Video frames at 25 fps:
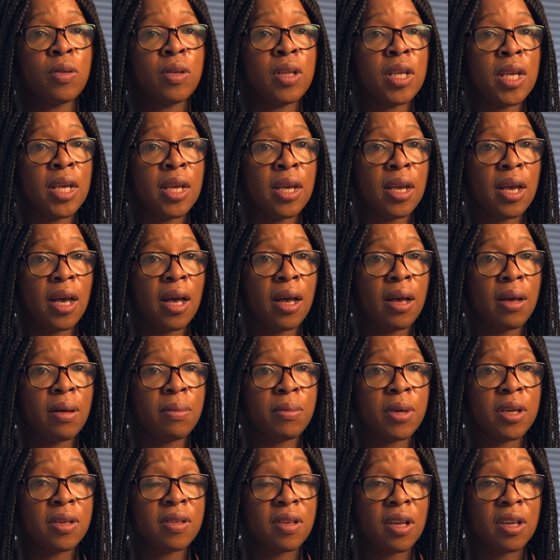on
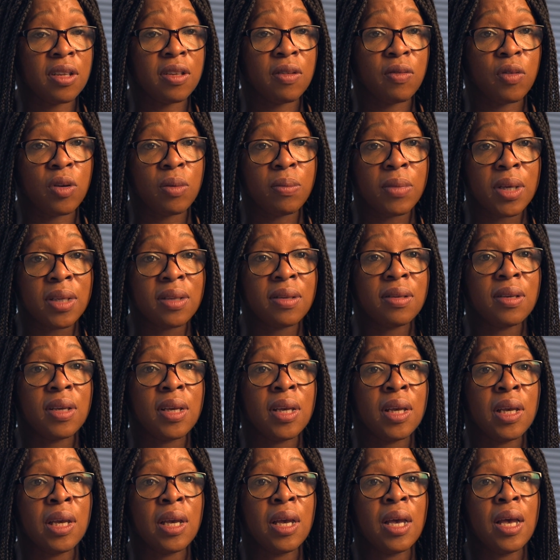the executive
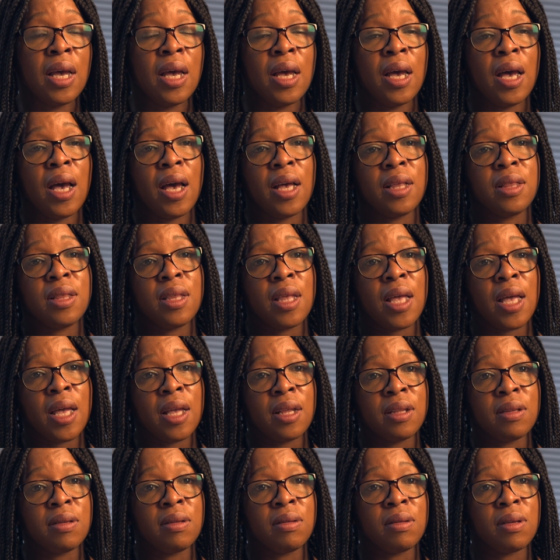committee, and
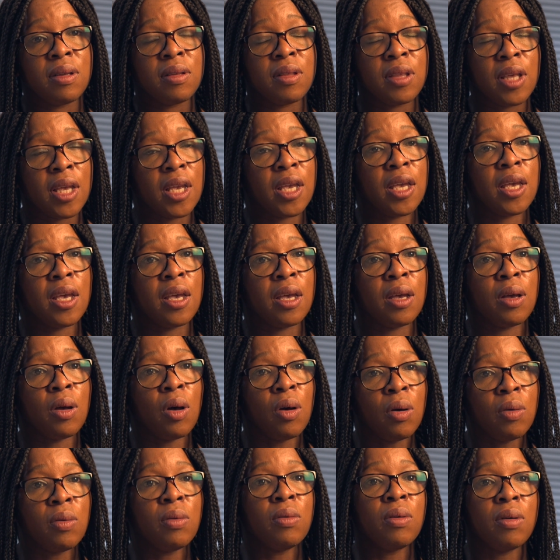then thinking,
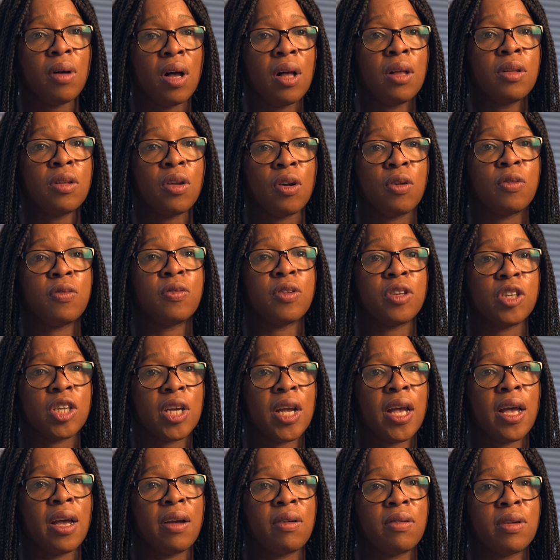oh, I'll go for
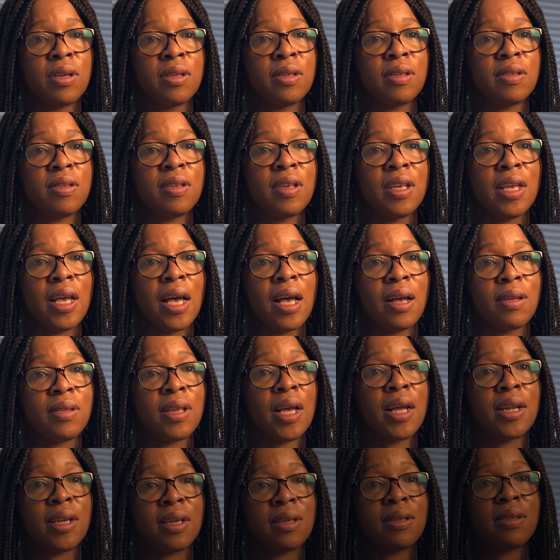chair and see how
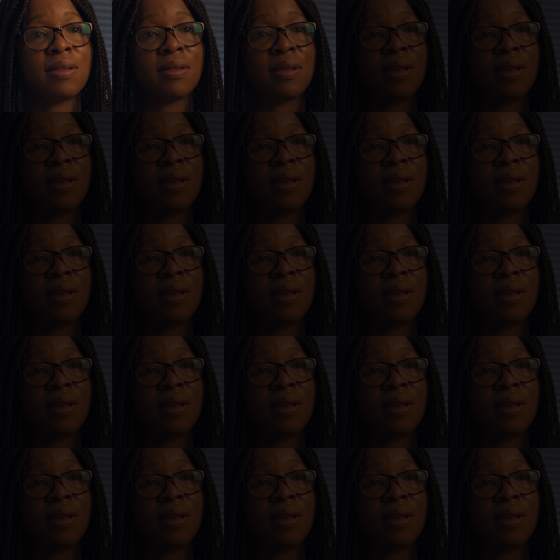that is.